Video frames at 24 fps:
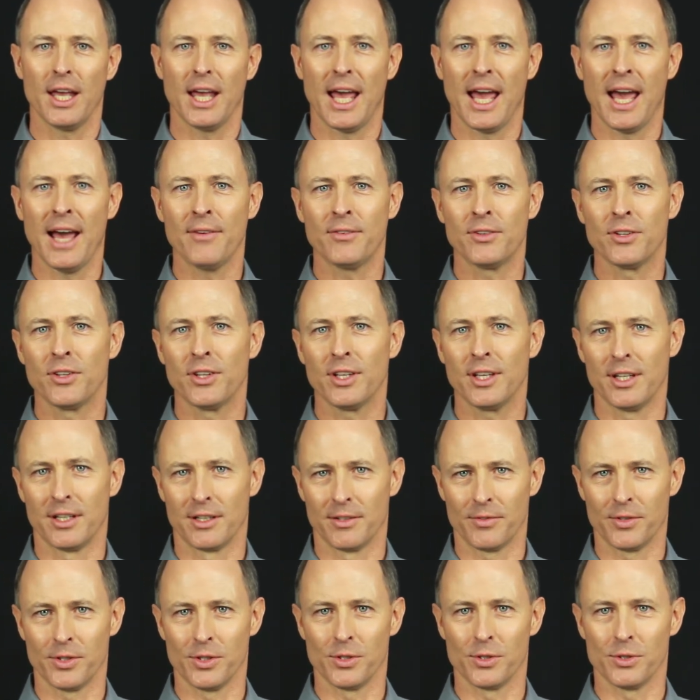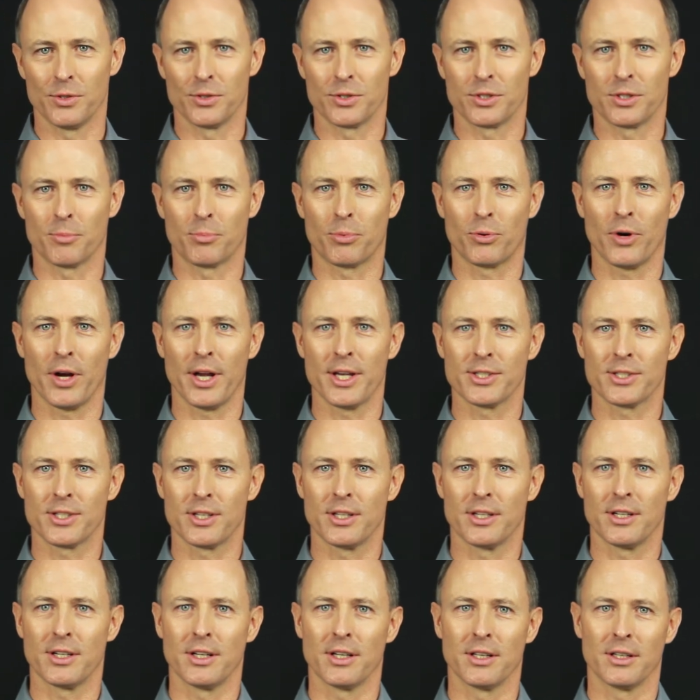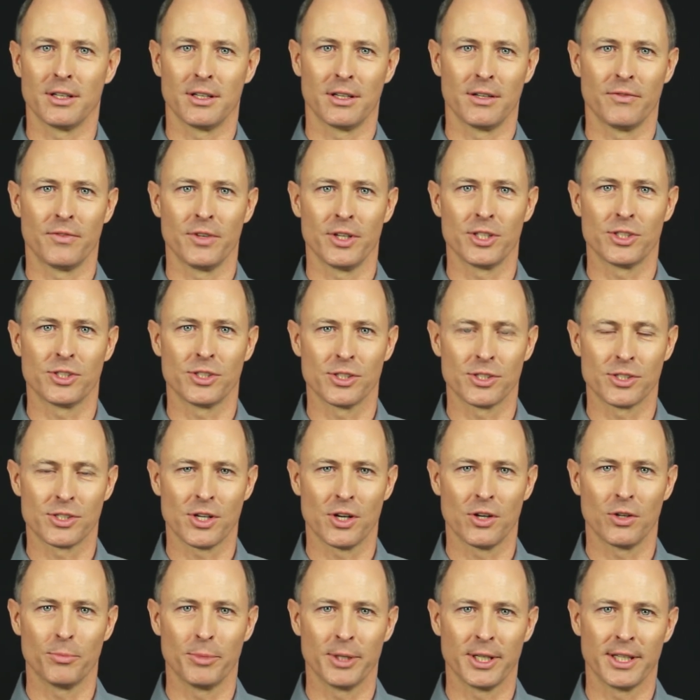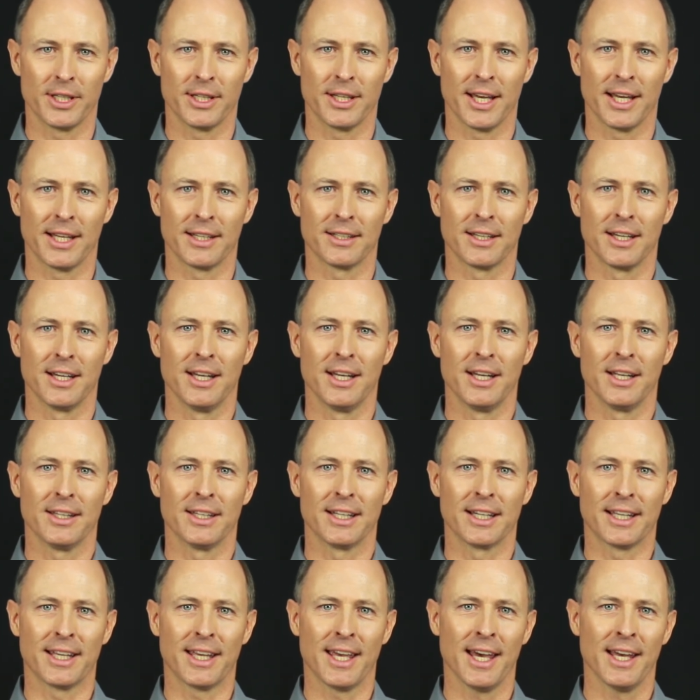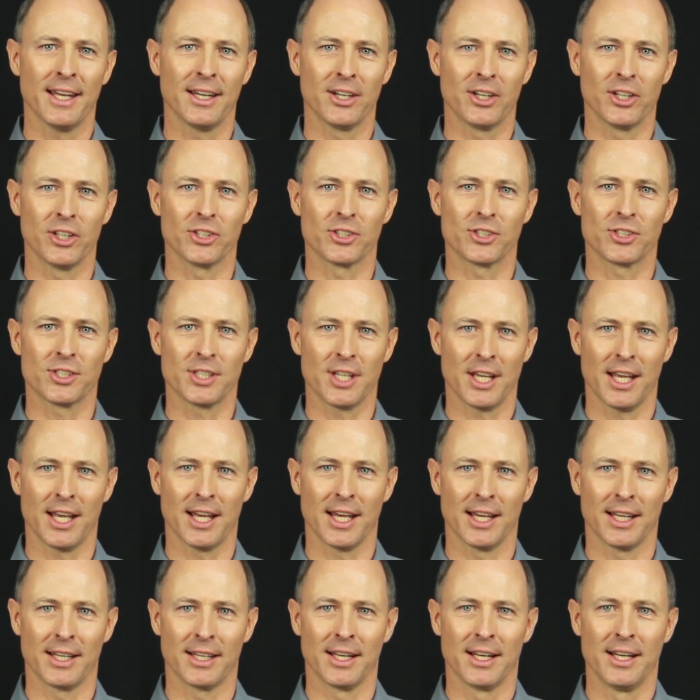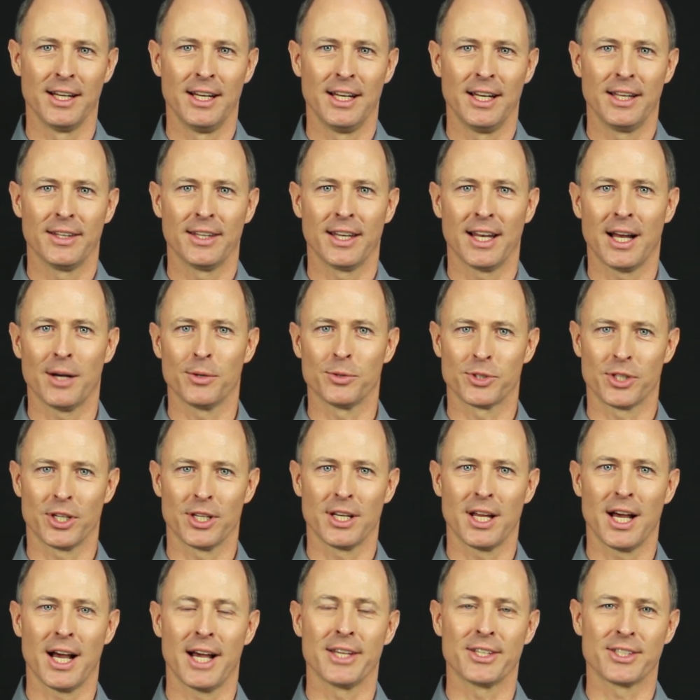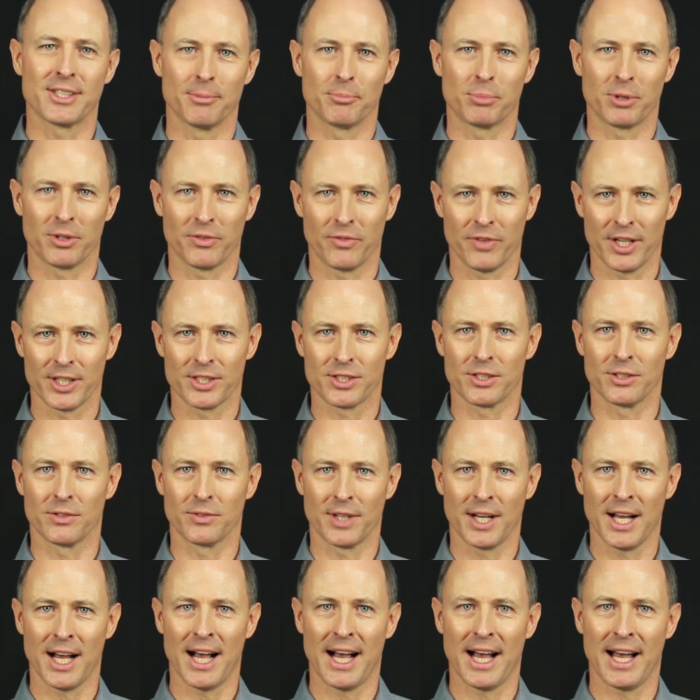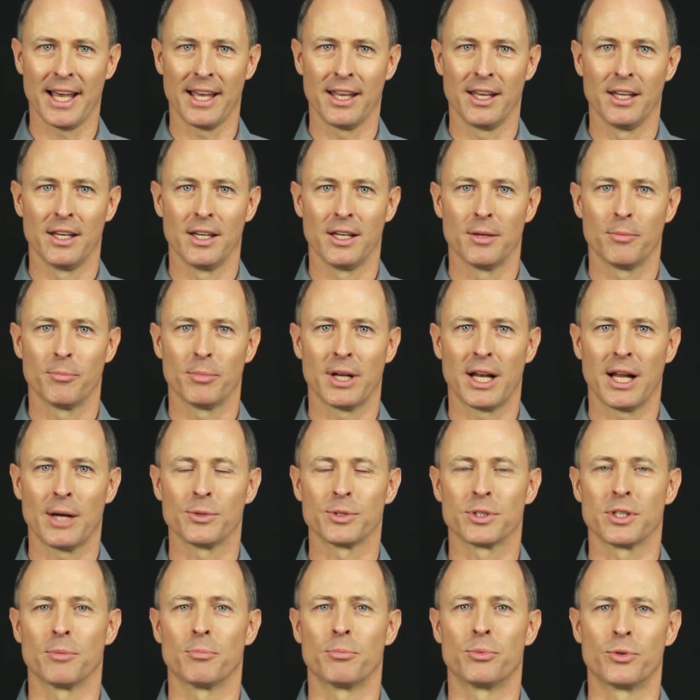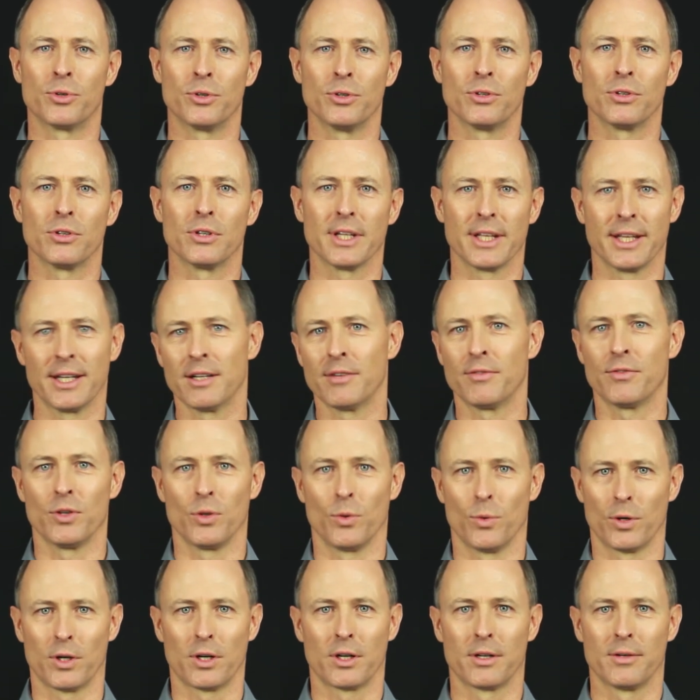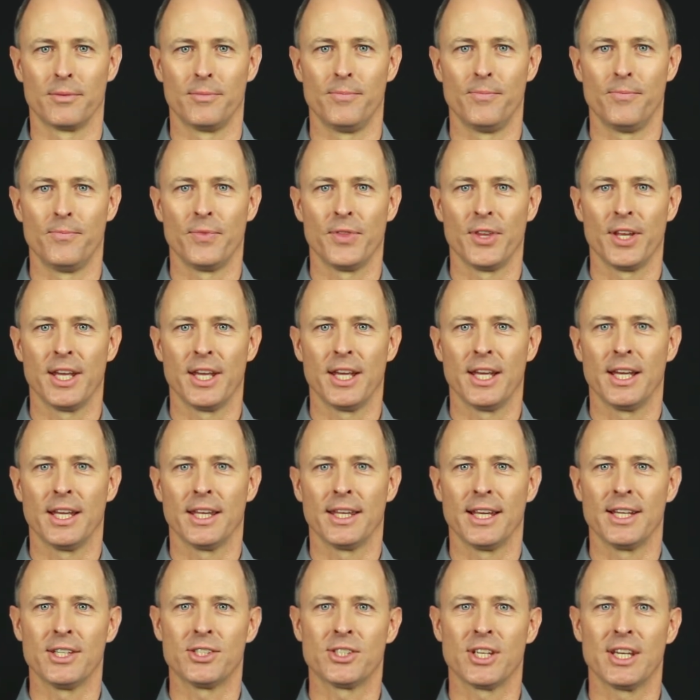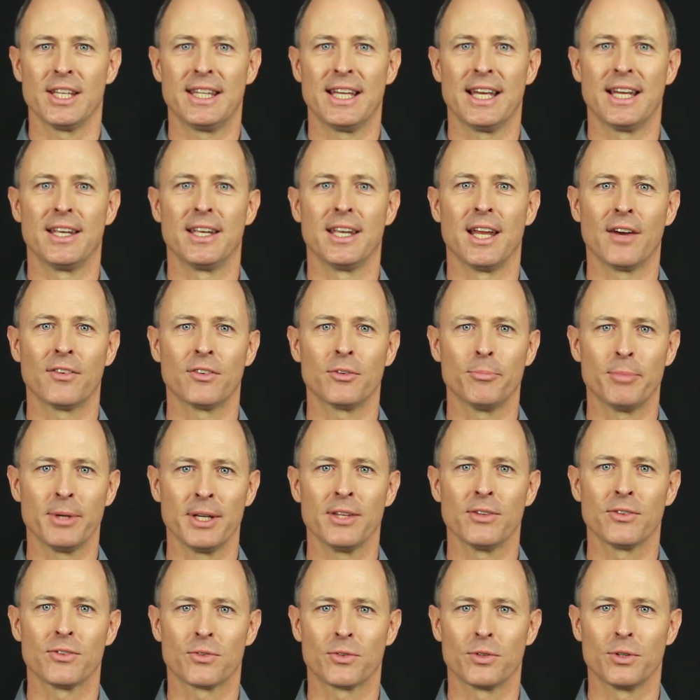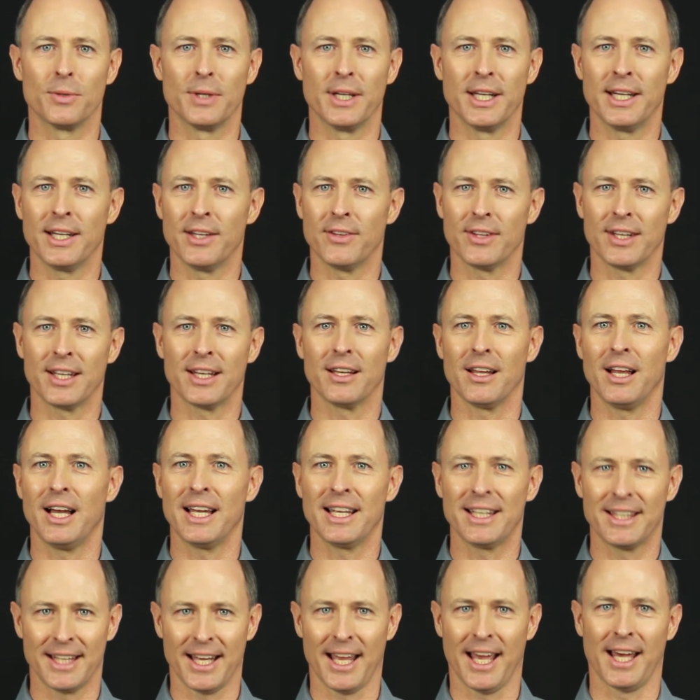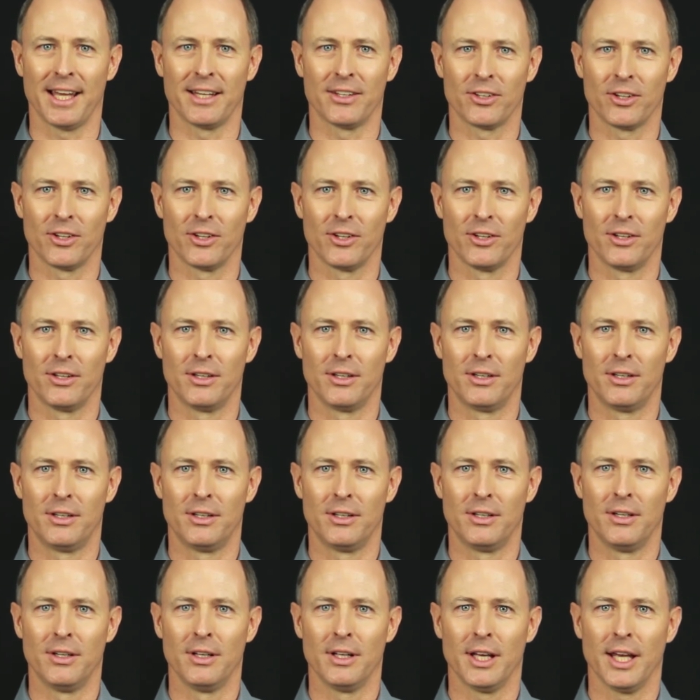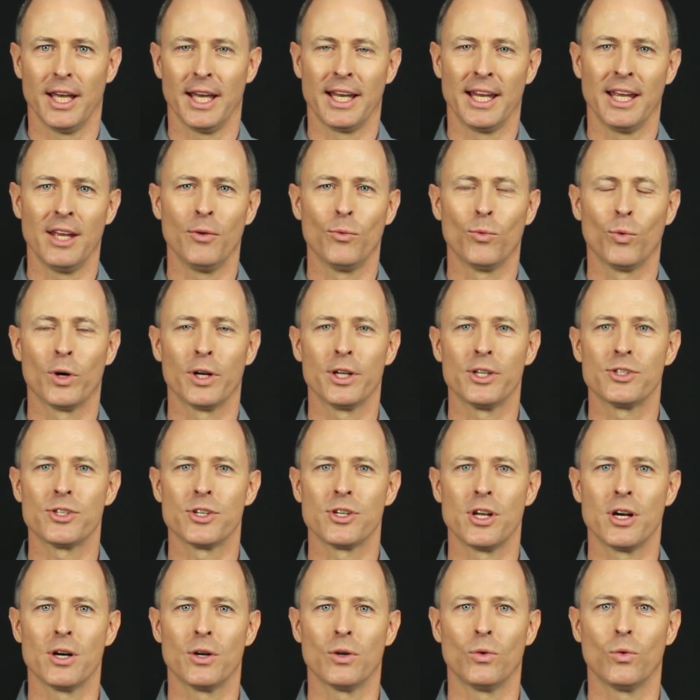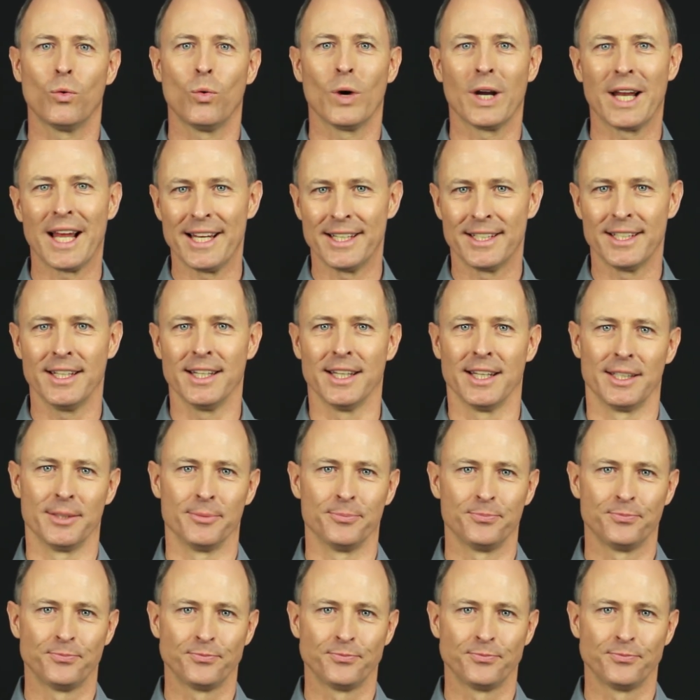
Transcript: After the interviews, the president of the division told me that the candidates said that I was a nice and professional guy, but I was a brutal interviewer. They said they had never been through anything like that, and he wanted to know what I did.